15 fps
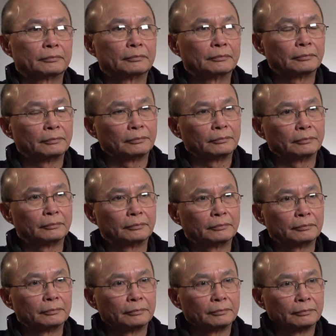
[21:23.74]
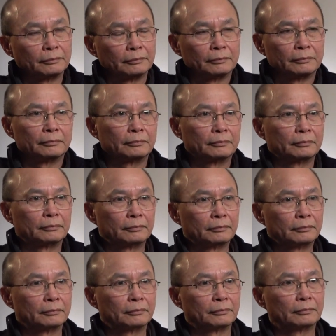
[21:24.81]
So probably
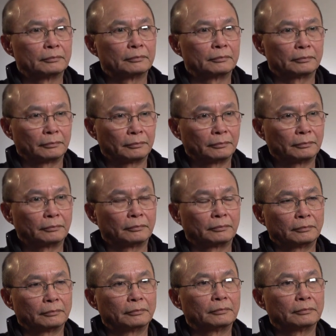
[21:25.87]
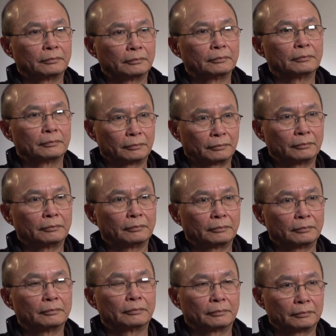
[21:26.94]
later on in the 2 years and
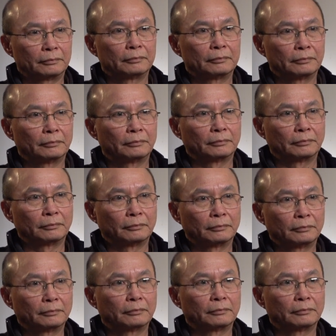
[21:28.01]
5 months that you were there,